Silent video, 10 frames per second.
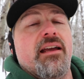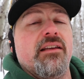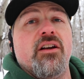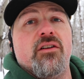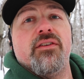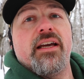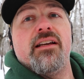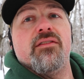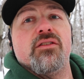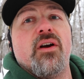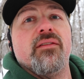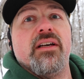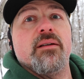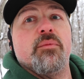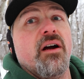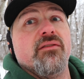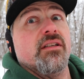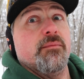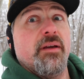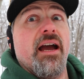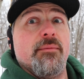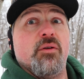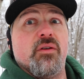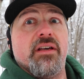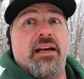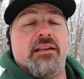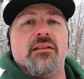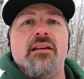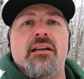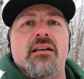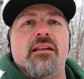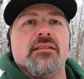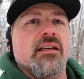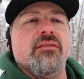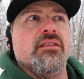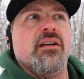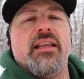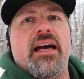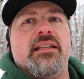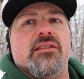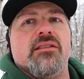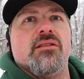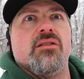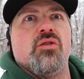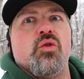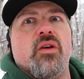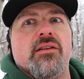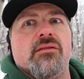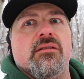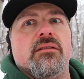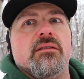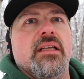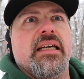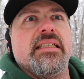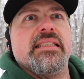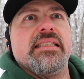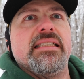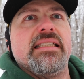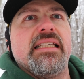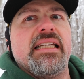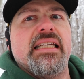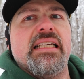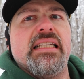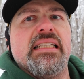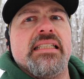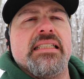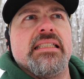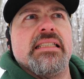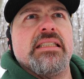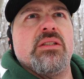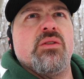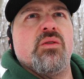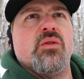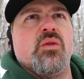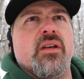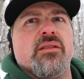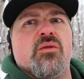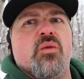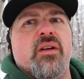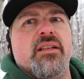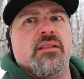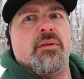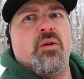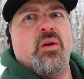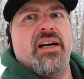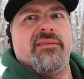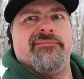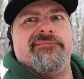you know, if I can even travel out of province, I'd be happy with that because I haven't done that since 2019. 2020. It's been a while.